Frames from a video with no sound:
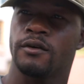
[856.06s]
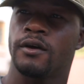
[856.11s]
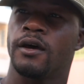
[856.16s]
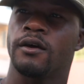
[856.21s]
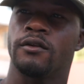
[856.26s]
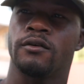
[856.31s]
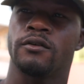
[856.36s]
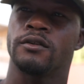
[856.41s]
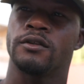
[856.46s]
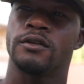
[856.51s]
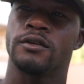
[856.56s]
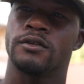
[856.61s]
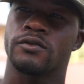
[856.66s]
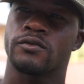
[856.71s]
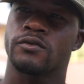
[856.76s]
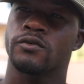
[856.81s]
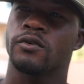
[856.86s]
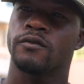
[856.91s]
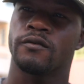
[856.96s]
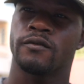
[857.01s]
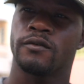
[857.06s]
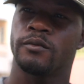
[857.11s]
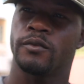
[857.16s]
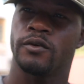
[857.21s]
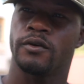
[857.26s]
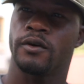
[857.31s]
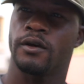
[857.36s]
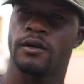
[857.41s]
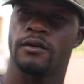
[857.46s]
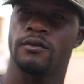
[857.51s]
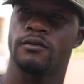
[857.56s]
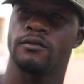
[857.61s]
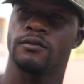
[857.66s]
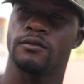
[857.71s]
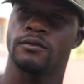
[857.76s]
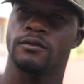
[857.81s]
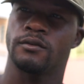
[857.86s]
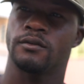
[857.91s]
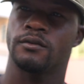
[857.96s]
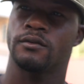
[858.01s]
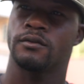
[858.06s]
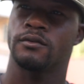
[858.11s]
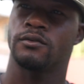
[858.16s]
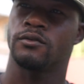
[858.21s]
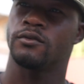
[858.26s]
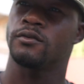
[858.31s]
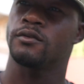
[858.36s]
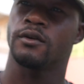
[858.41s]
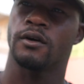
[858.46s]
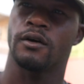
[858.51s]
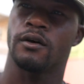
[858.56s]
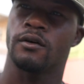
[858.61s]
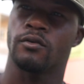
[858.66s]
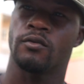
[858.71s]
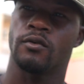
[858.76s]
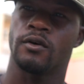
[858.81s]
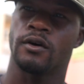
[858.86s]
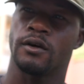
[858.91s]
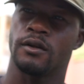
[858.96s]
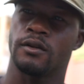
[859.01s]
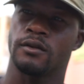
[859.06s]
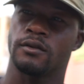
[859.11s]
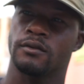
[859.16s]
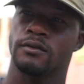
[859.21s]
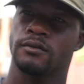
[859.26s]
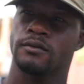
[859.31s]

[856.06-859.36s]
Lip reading: Right now, things are rough for me right now. Nothing now, go on.